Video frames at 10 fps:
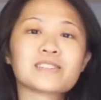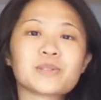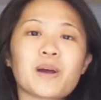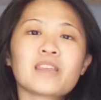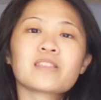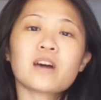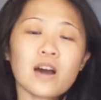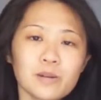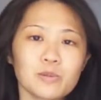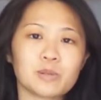So I
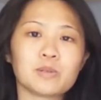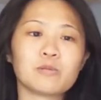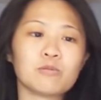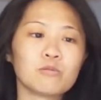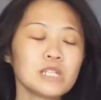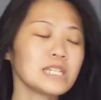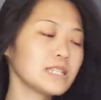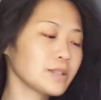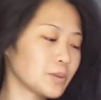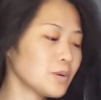thought it would be
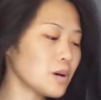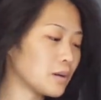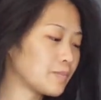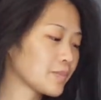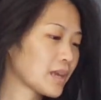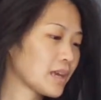really cool